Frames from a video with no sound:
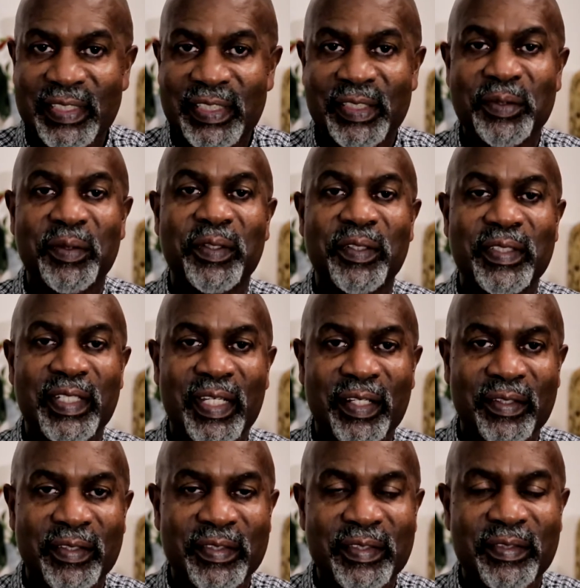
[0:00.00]
she's going to
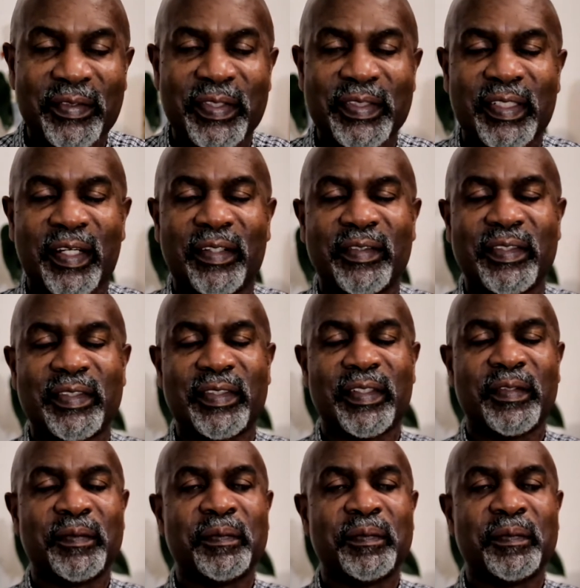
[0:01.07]
take us to his house.